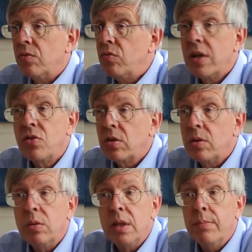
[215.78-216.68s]

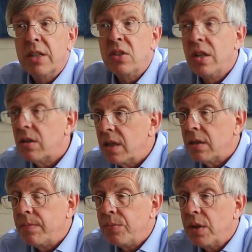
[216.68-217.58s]
resolutely
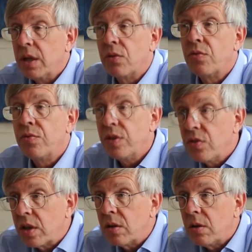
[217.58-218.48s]
material, it's
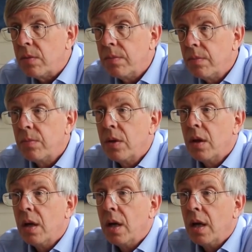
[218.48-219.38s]
physical,
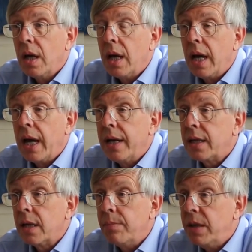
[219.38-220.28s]
and
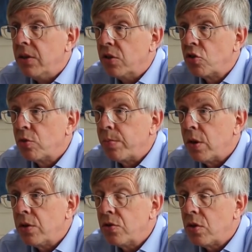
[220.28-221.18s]
it can be
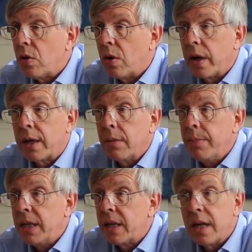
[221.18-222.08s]
dispersed or it can
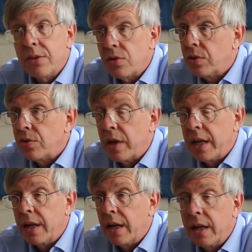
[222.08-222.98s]
be
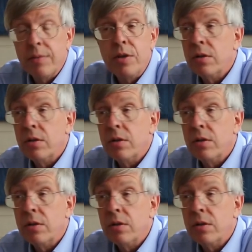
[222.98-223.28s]
concentrated. And if